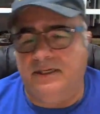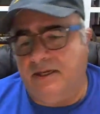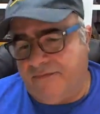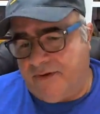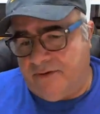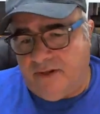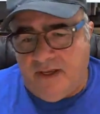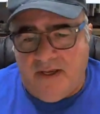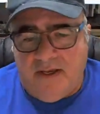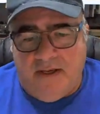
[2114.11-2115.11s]
And I figured,
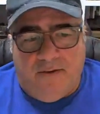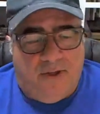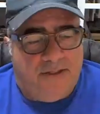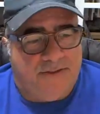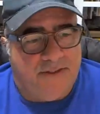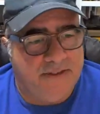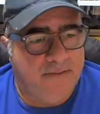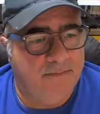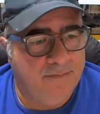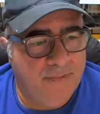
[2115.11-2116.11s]
well, since
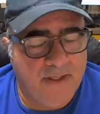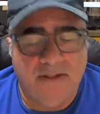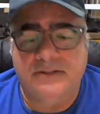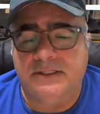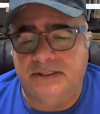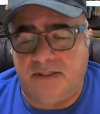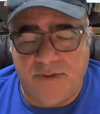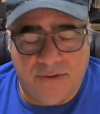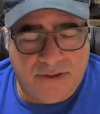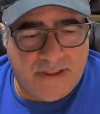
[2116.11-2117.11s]
I'm
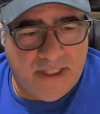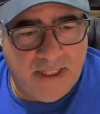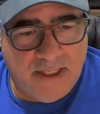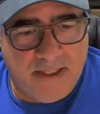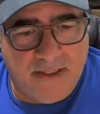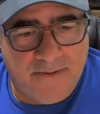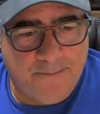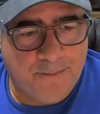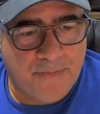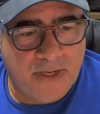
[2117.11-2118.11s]
usually
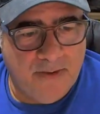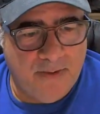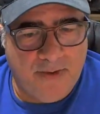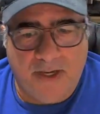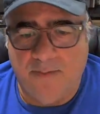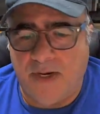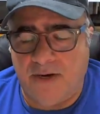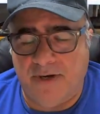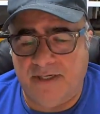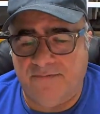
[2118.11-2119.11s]

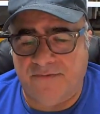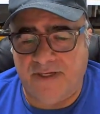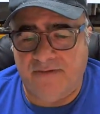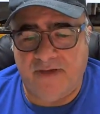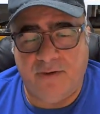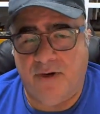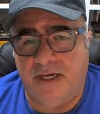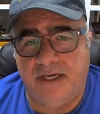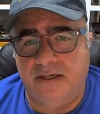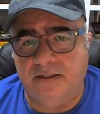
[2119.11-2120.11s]
moderating for Dave
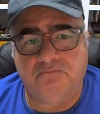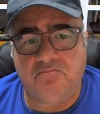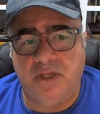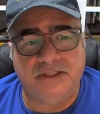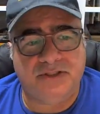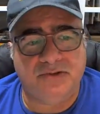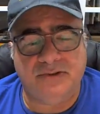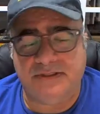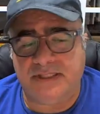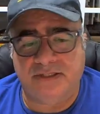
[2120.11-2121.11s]
anyway, as soon
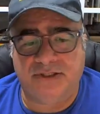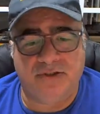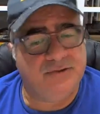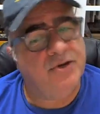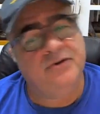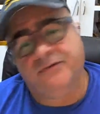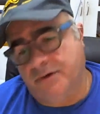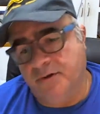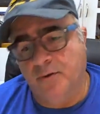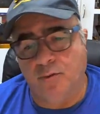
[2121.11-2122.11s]
as that show's
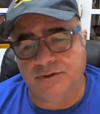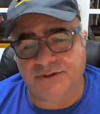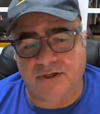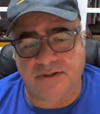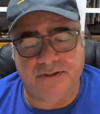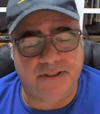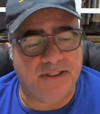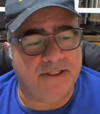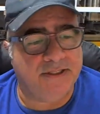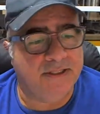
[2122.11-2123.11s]
over, we'll start
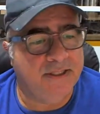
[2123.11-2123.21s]
the